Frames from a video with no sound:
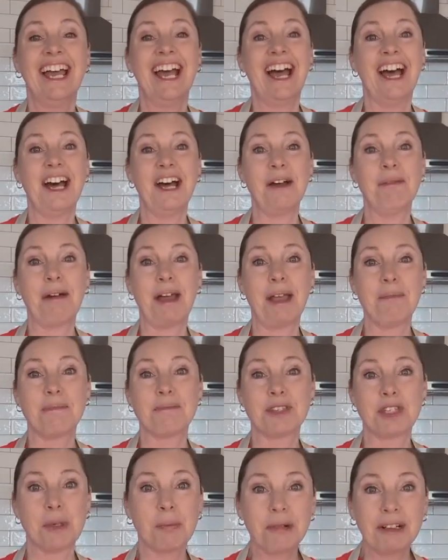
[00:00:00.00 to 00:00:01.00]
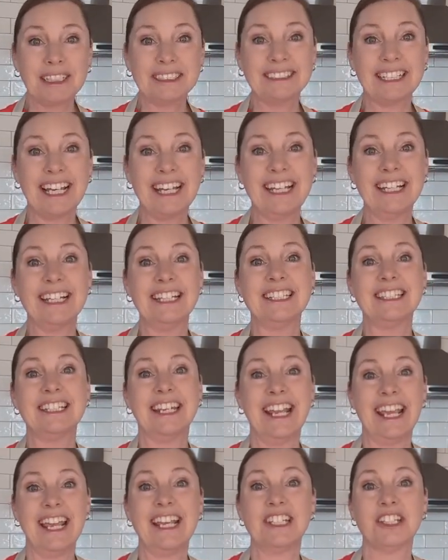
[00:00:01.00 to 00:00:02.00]
I'm super excited
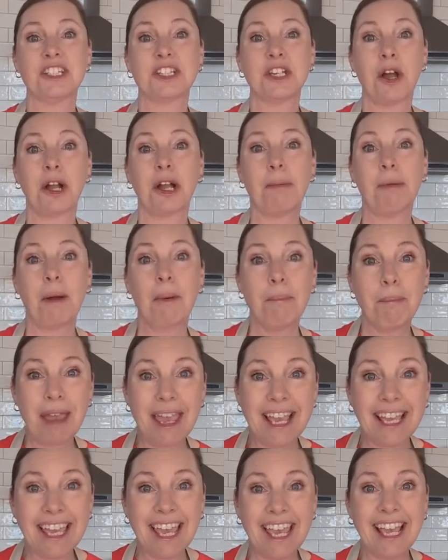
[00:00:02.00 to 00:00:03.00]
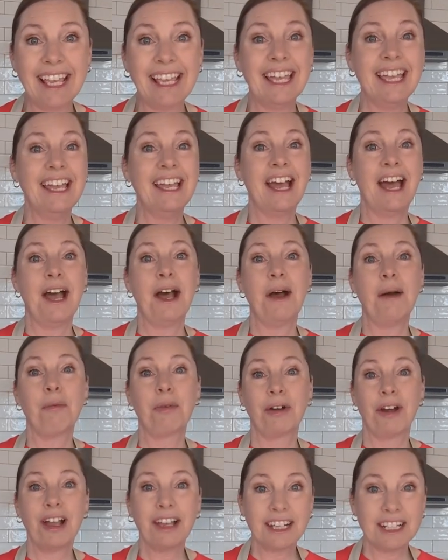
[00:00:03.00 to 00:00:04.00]
today to talk about baking.
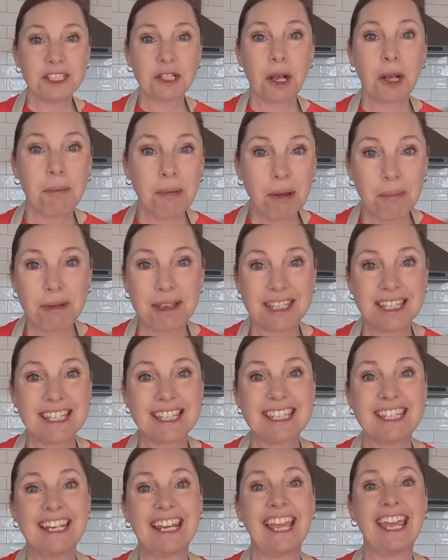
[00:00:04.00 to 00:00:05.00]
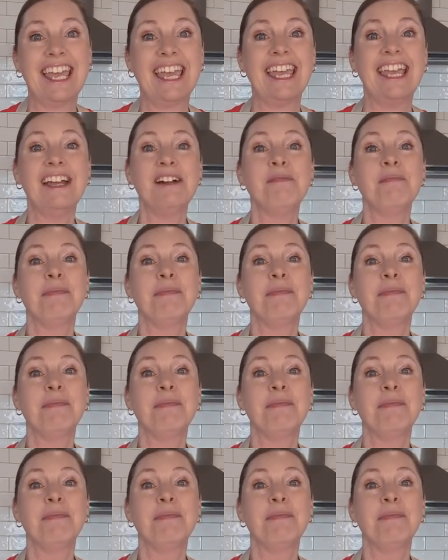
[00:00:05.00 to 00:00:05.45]
We're not gonna talk about business today.